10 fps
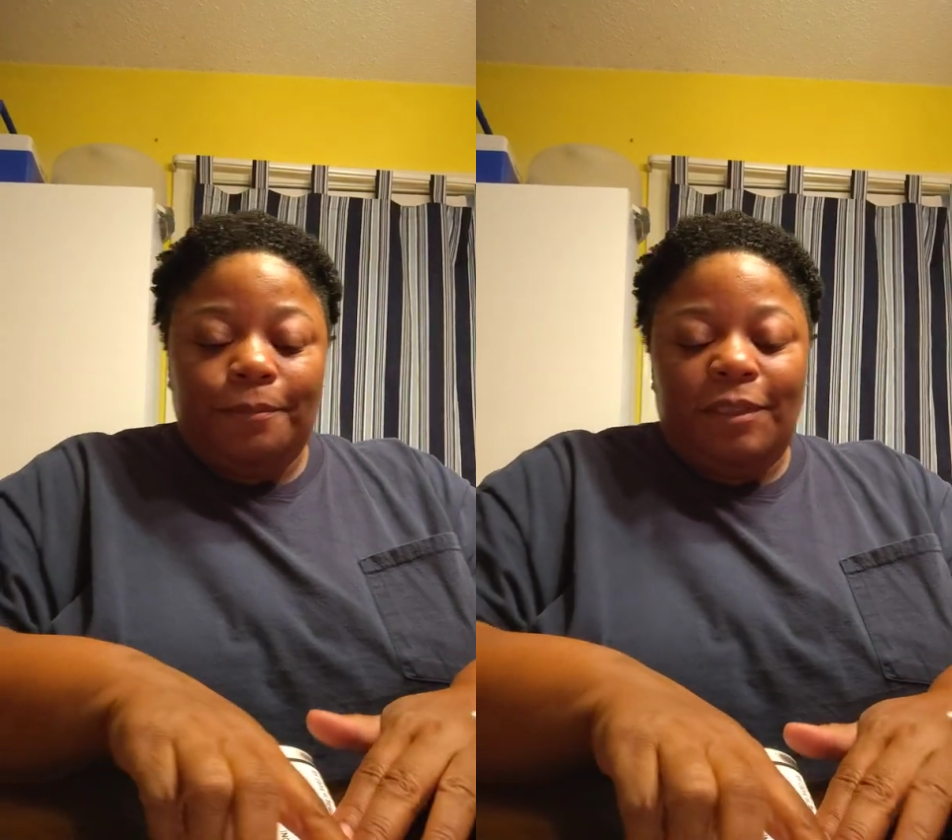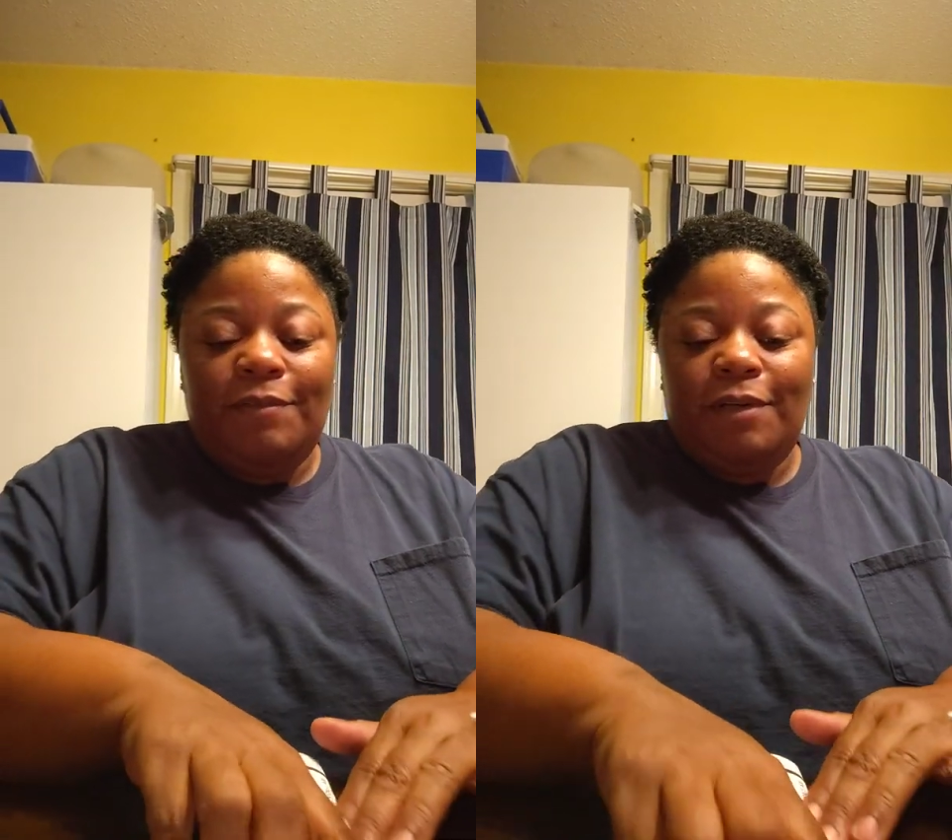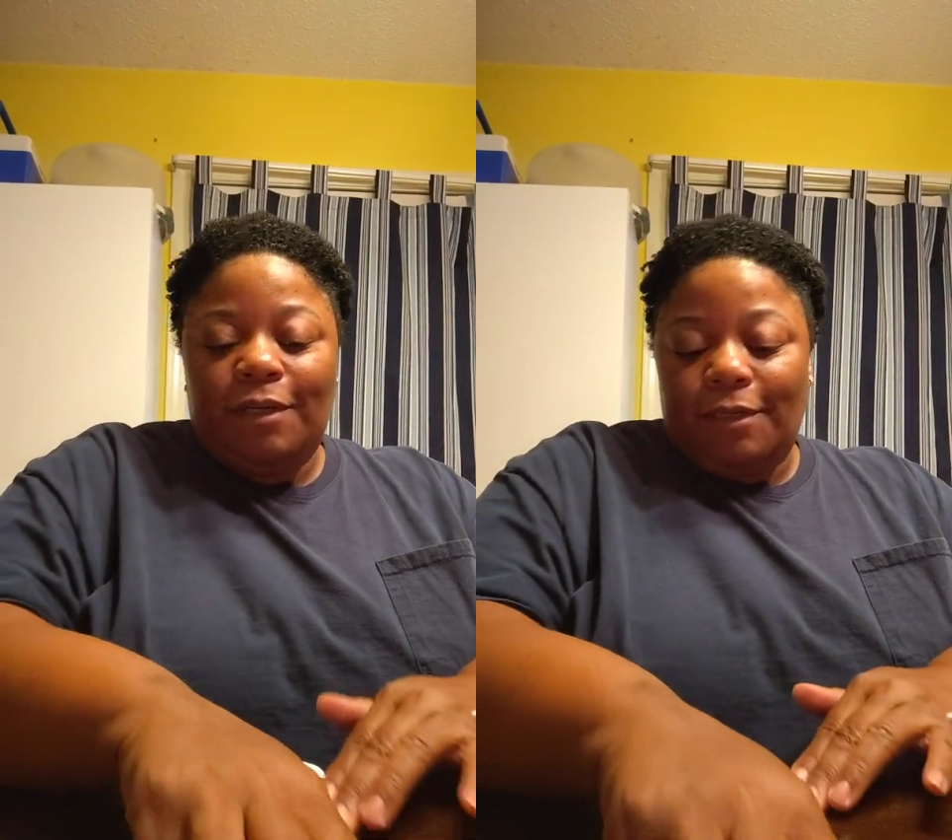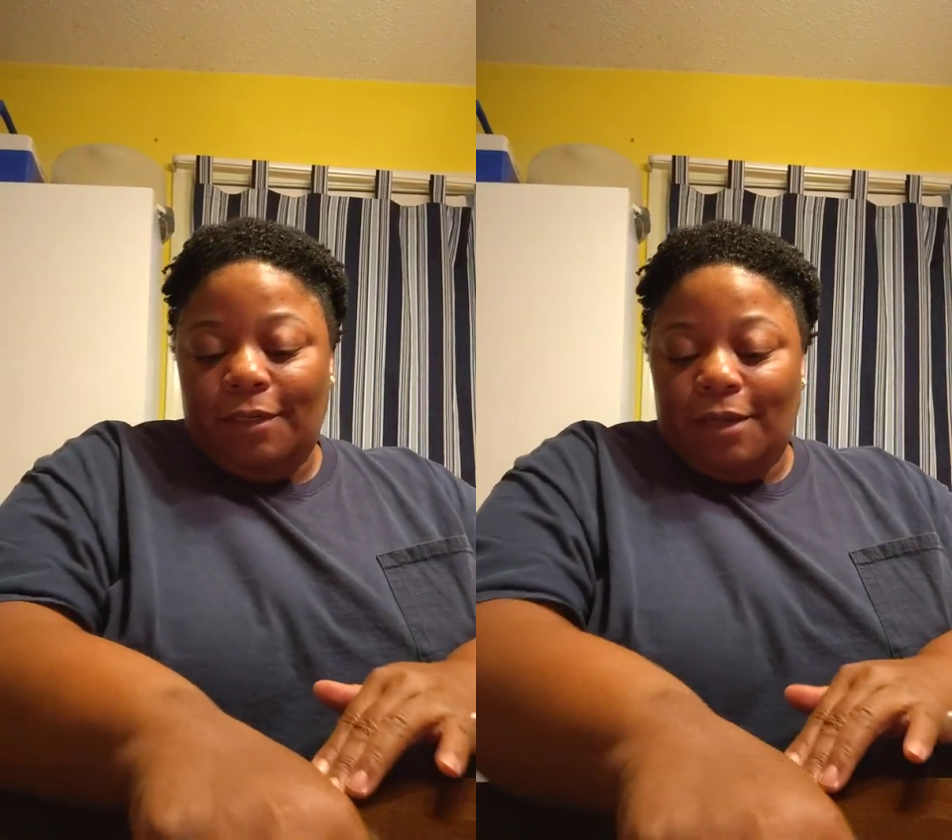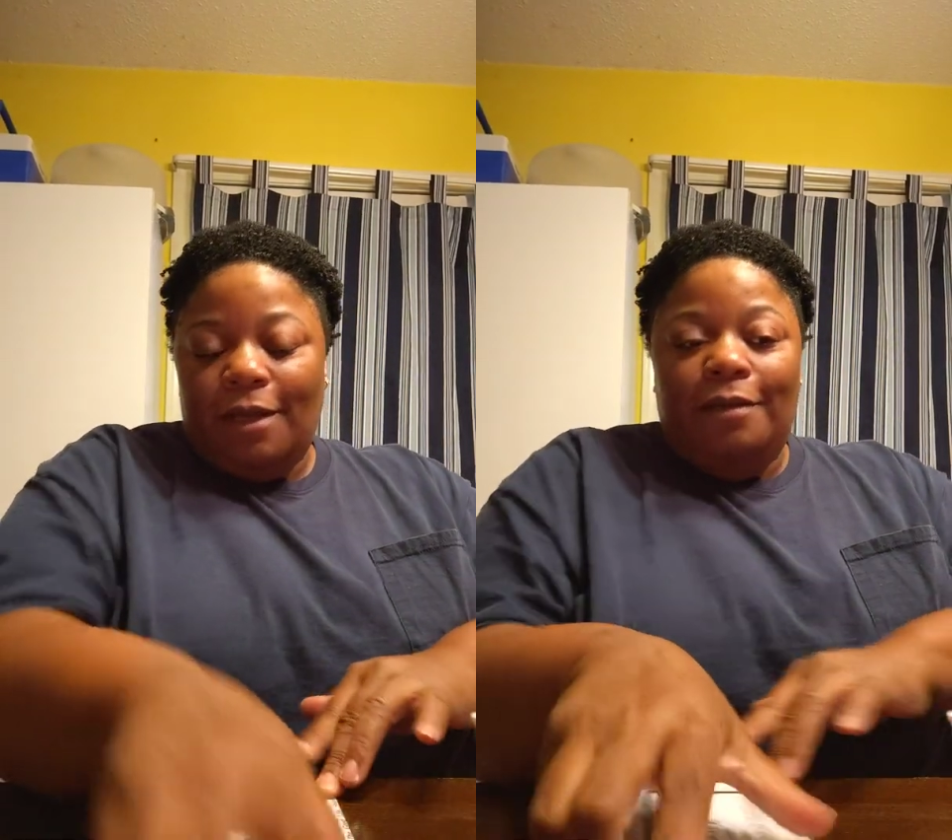living the good
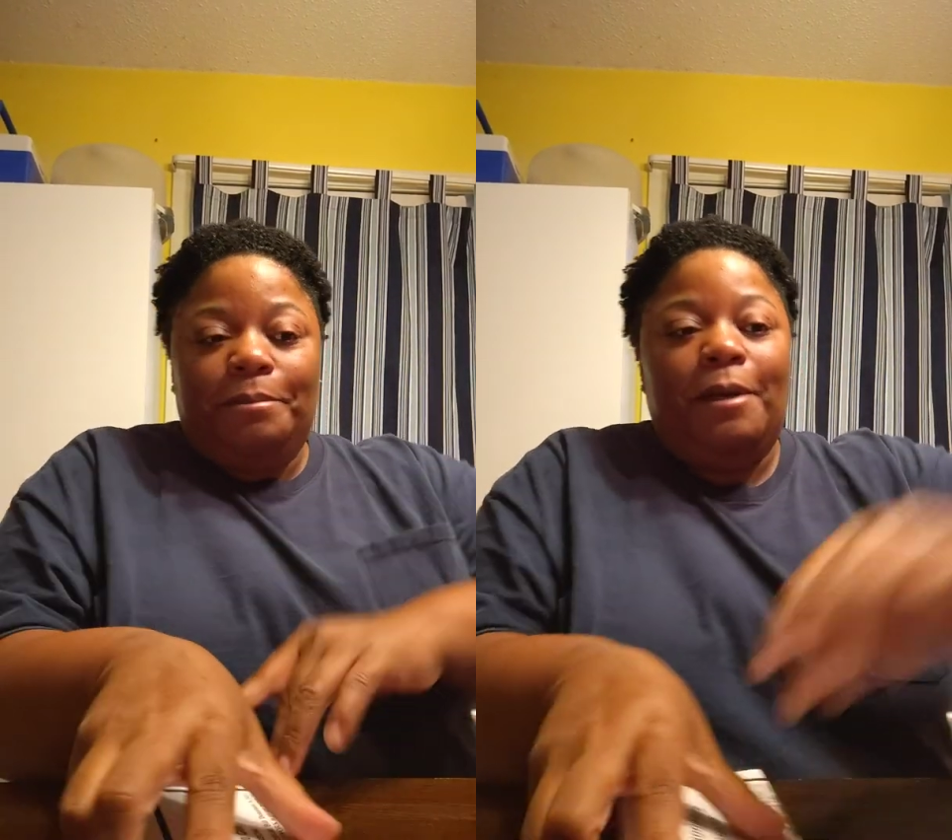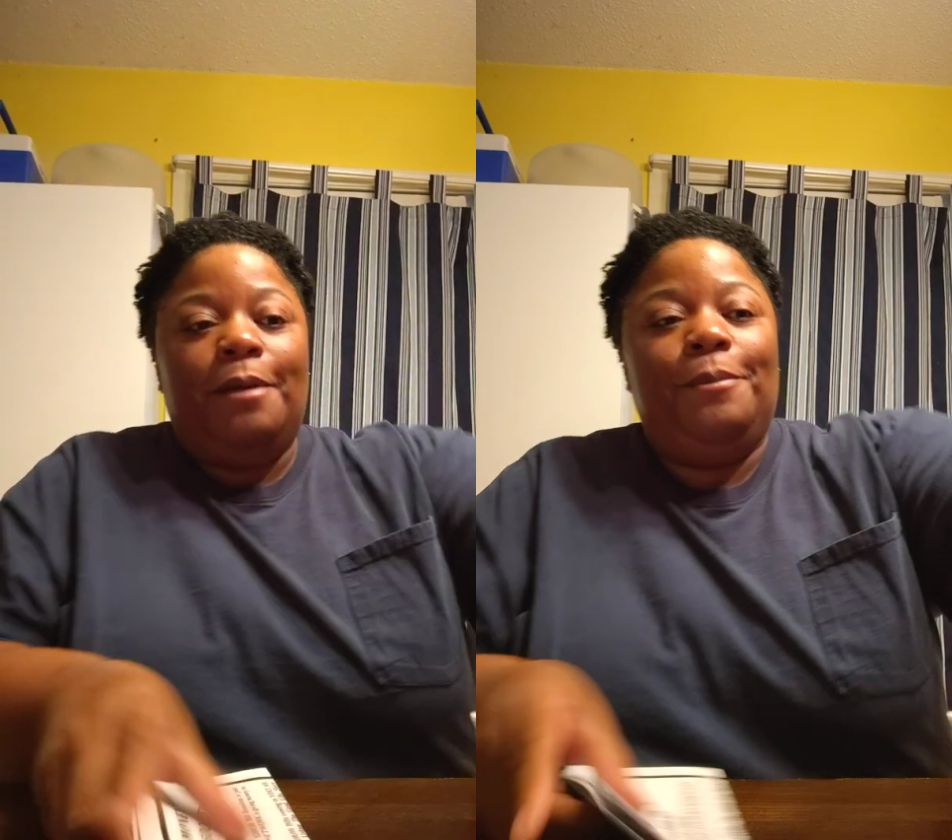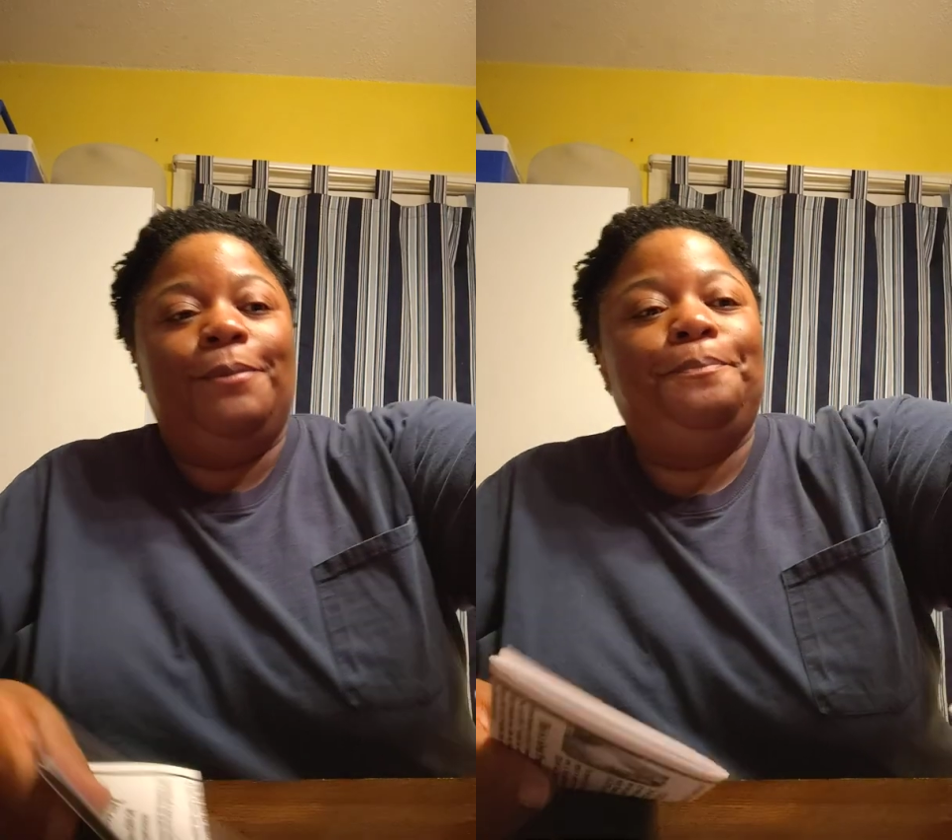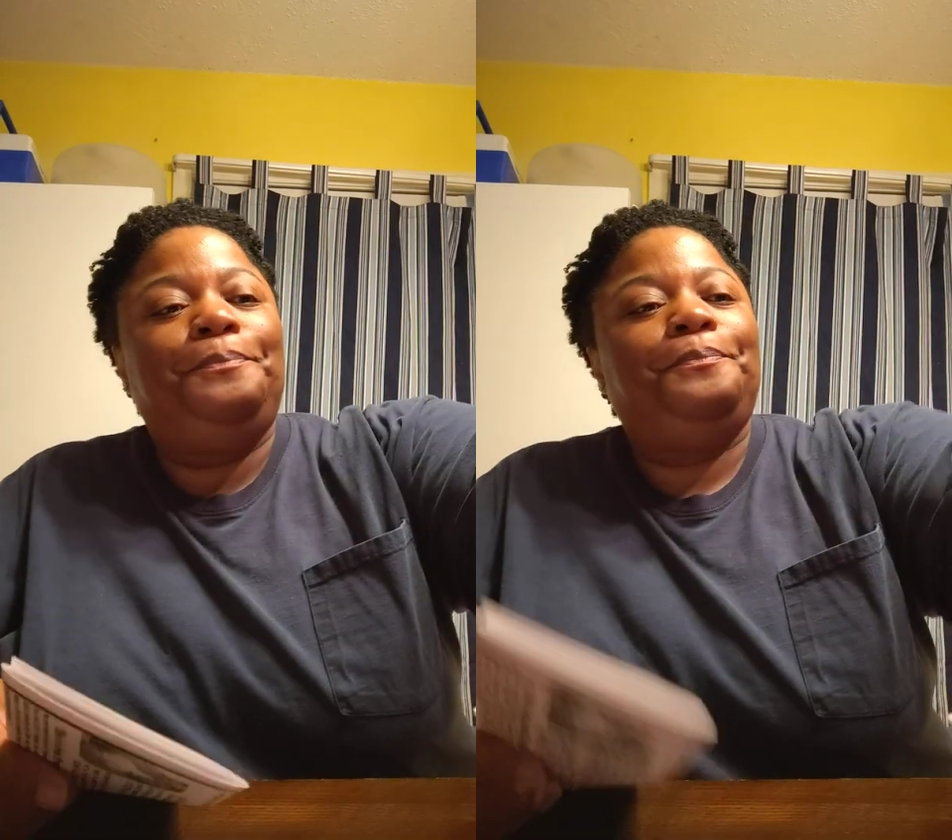life payment.